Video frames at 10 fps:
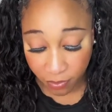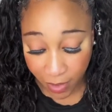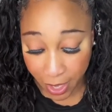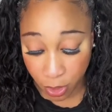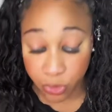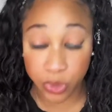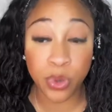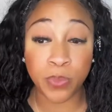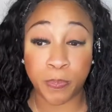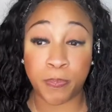and you
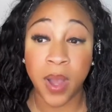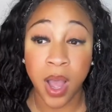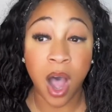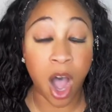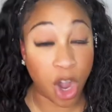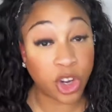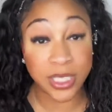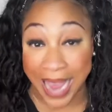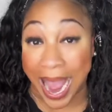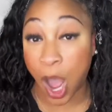do hunker
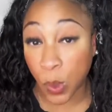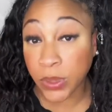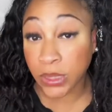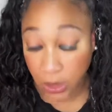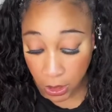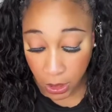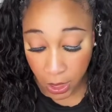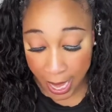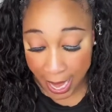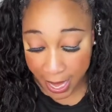down
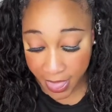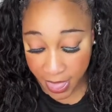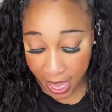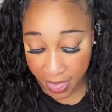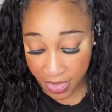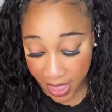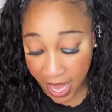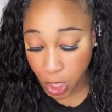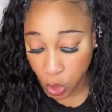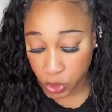and
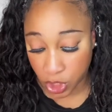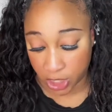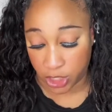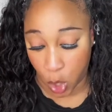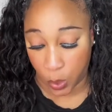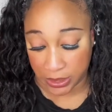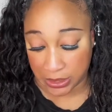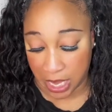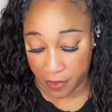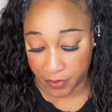then you start to notice
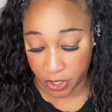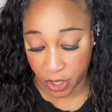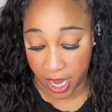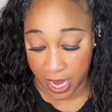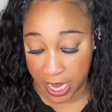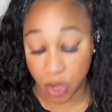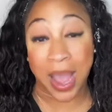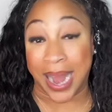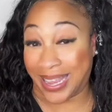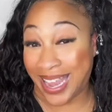stuff and you
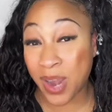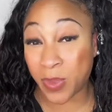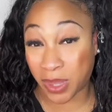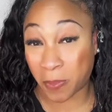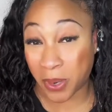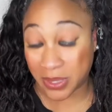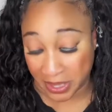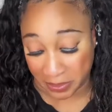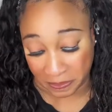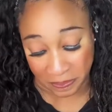got a kid with the
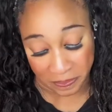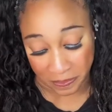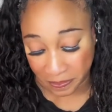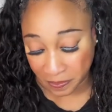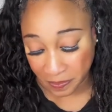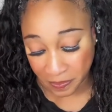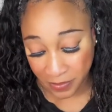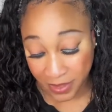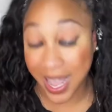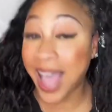person.
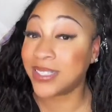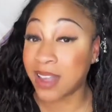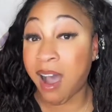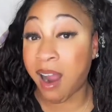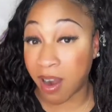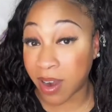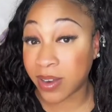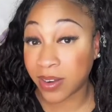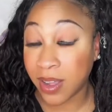That's hard.